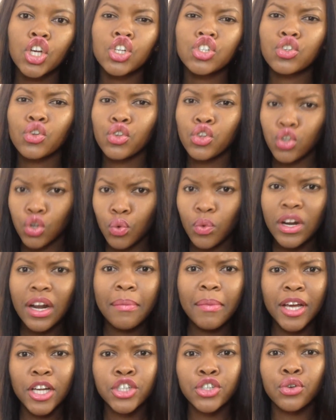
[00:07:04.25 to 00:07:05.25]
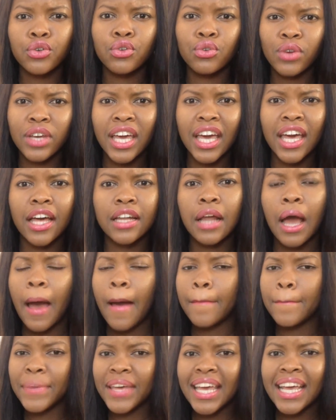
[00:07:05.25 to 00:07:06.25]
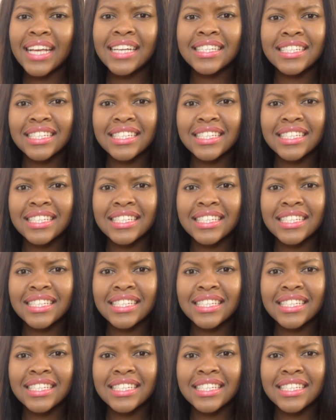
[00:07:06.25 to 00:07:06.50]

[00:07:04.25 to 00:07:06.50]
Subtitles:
So you want to make sure you get P,